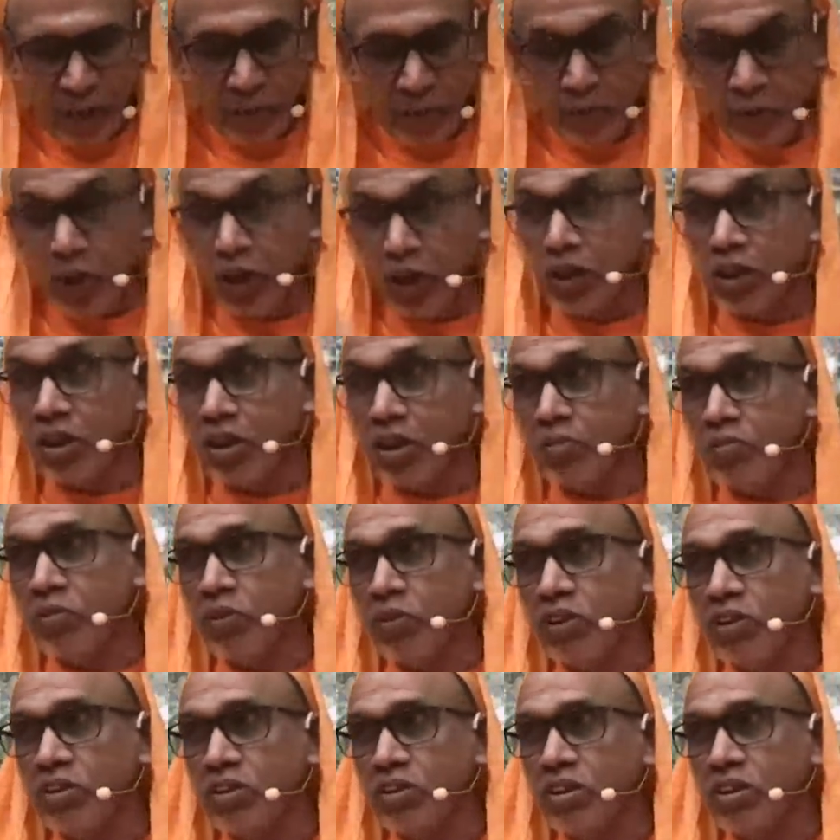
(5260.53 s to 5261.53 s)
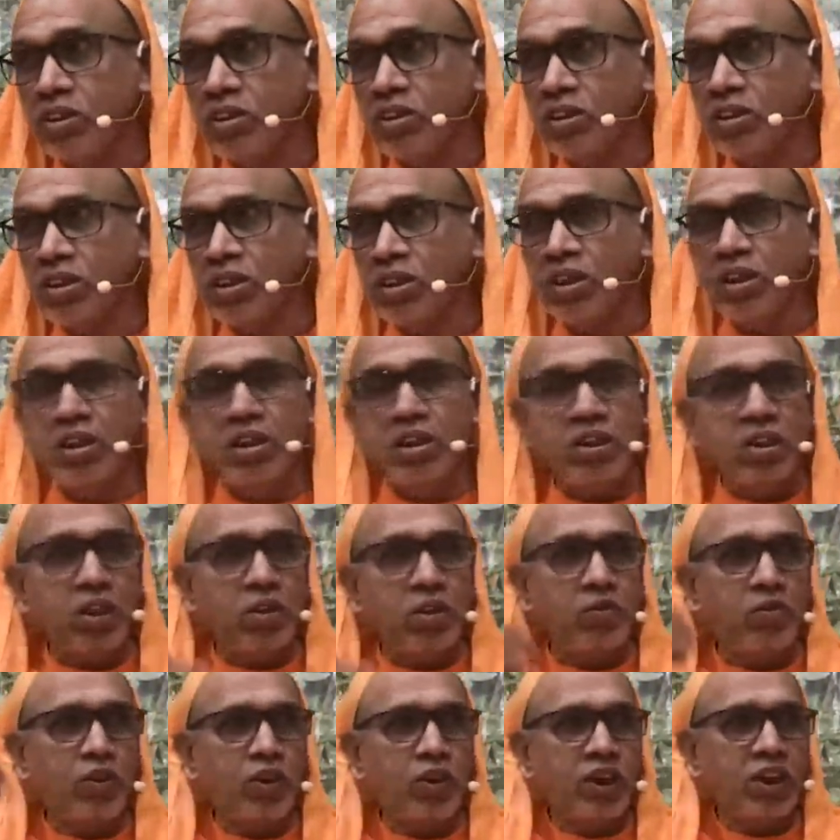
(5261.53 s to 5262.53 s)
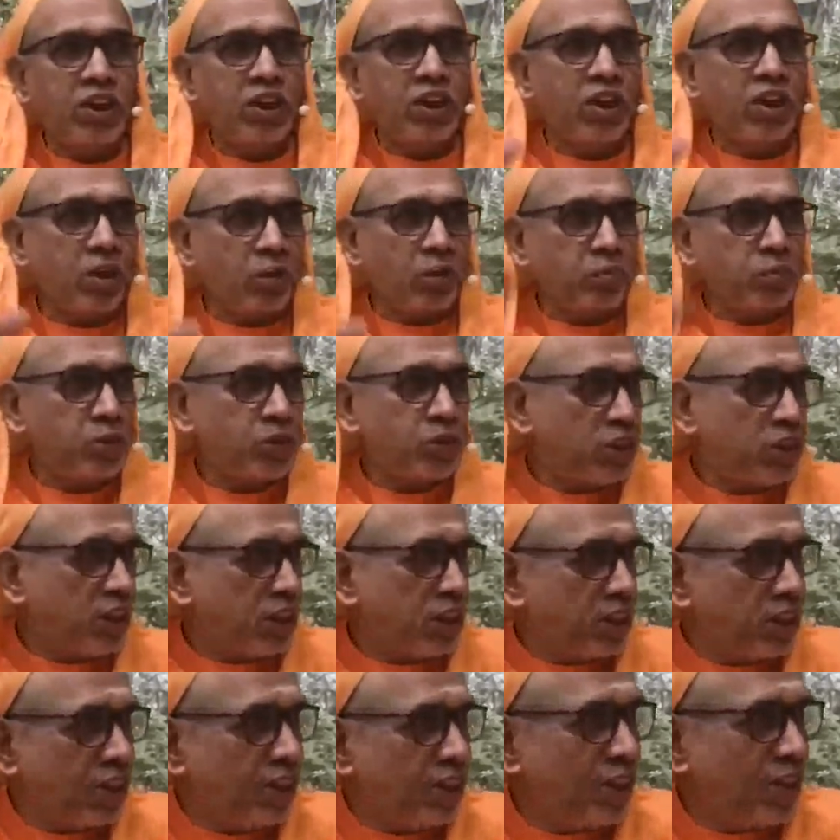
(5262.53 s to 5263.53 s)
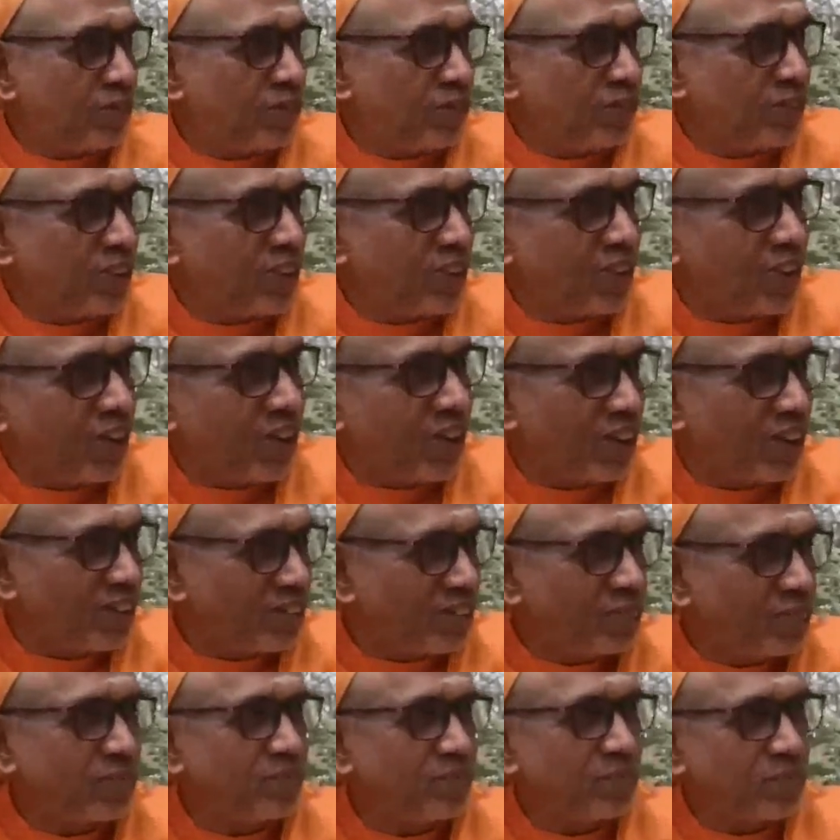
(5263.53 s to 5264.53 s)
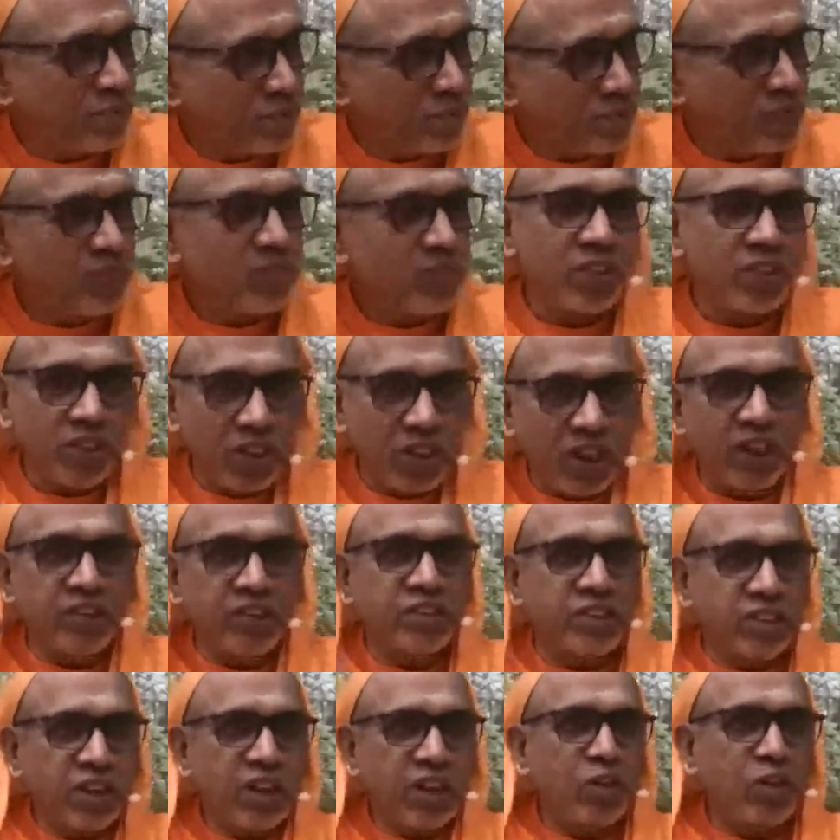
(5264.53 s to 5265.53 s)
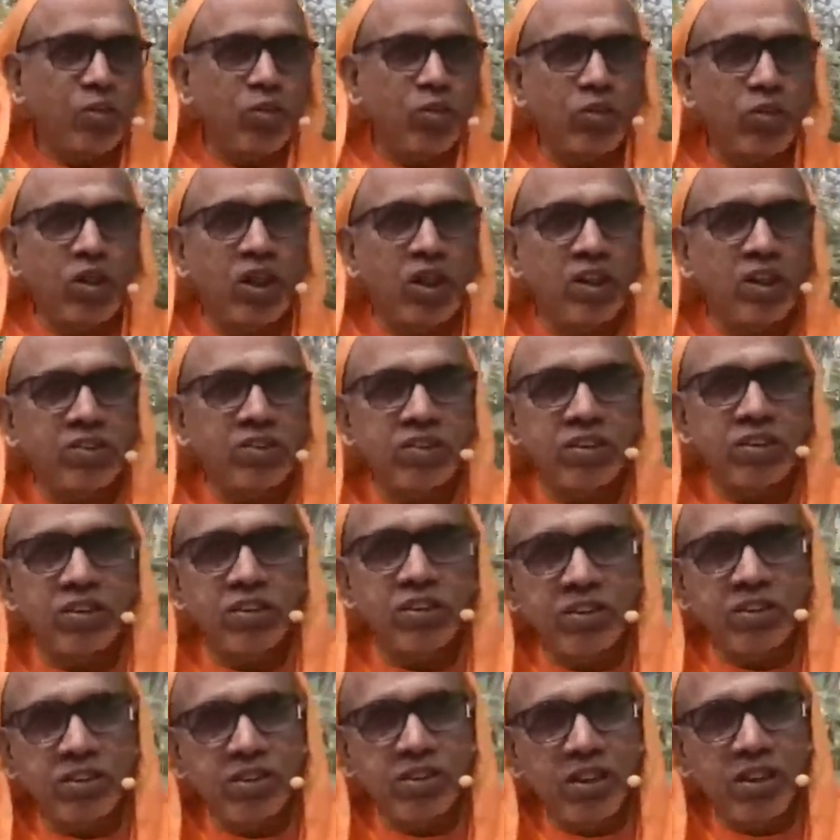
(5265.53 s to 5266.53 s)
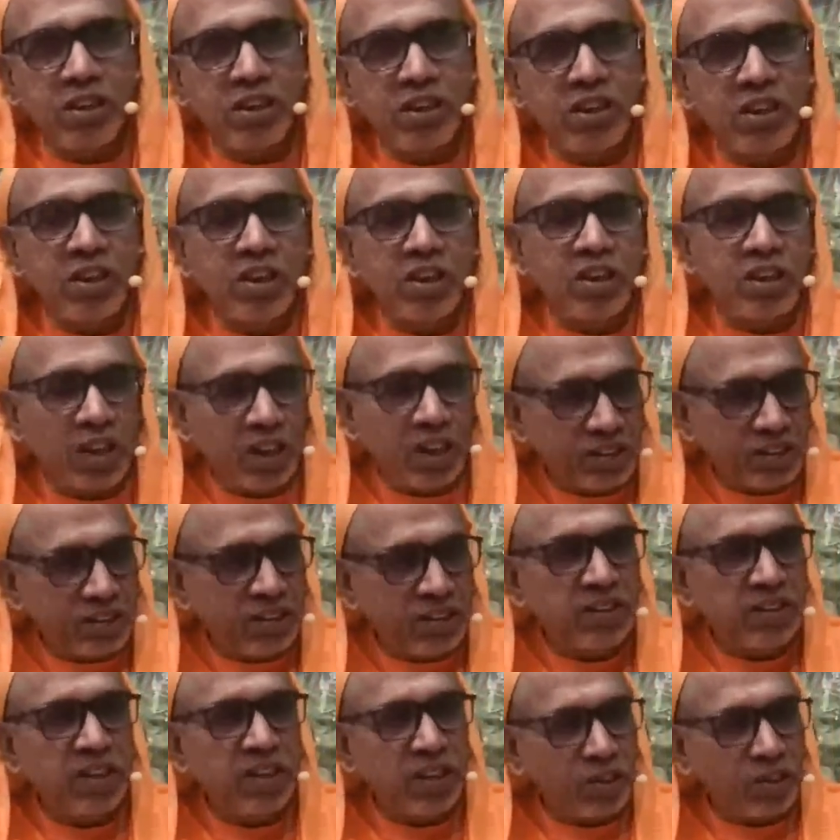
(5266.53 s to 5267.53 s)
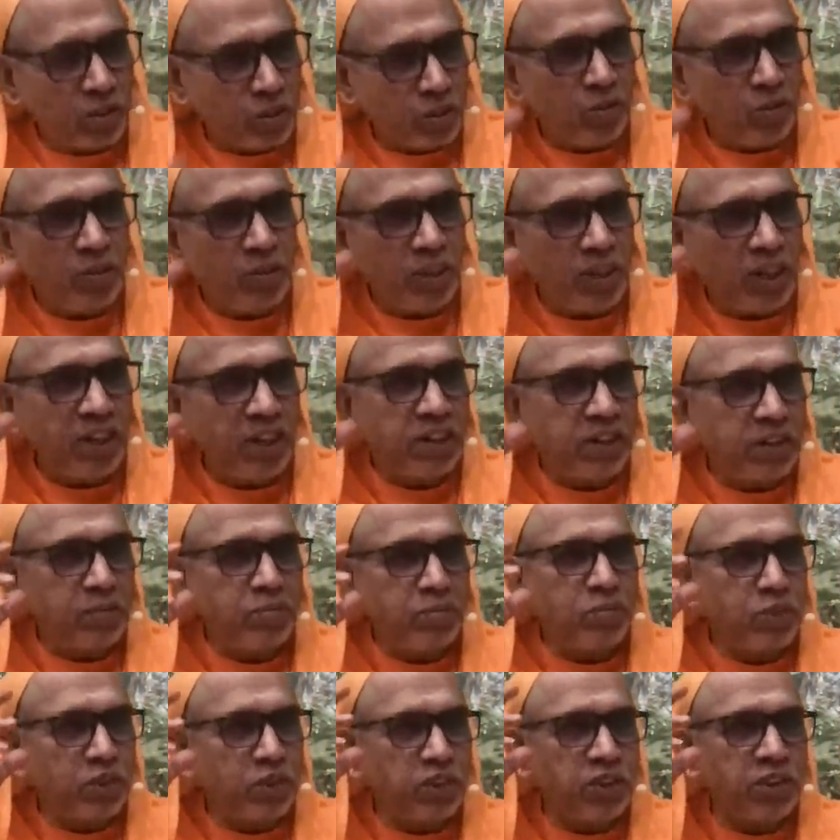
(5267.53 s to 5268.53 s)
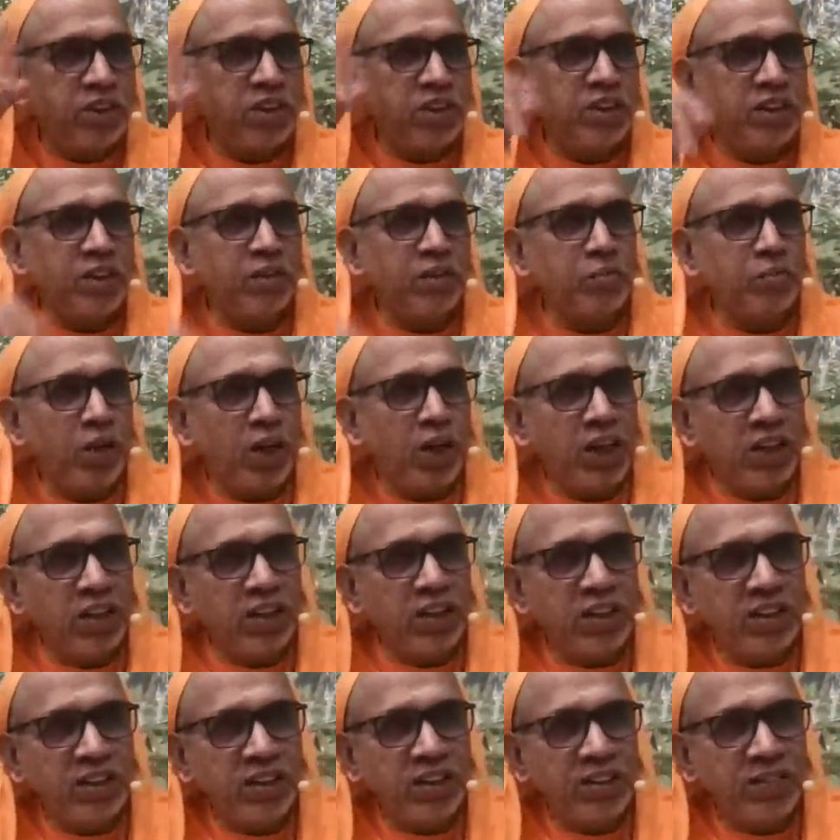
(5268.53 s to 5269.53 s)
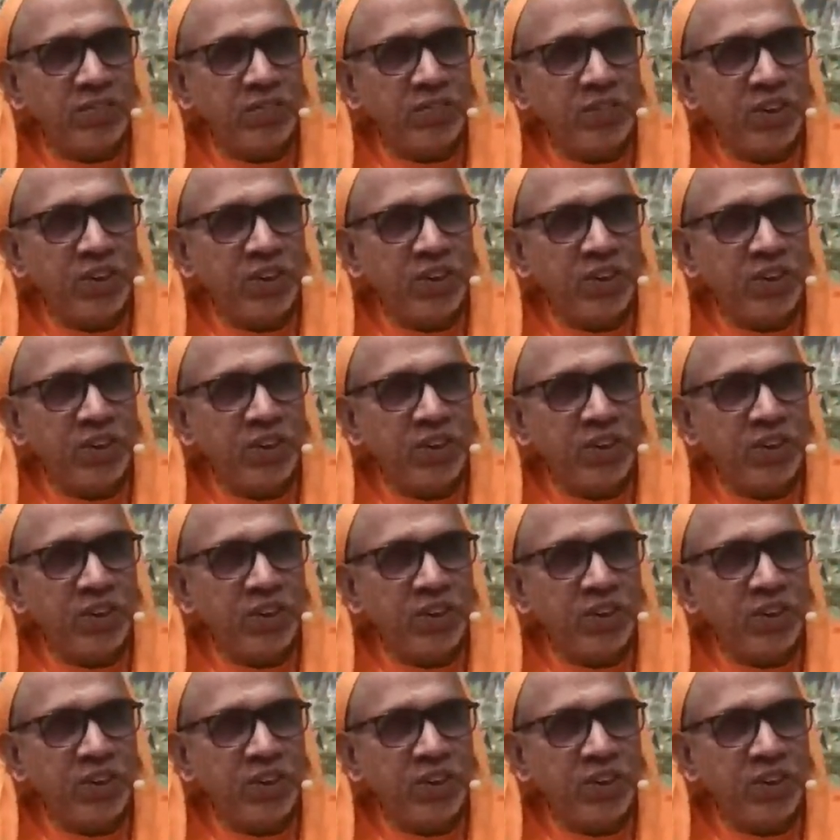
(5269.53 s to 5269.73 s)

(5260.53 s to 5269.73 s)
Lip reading: I am not convinced. Therefore I dropped the idea of the call. Cost or no cost. Cost is also one item we think in mind.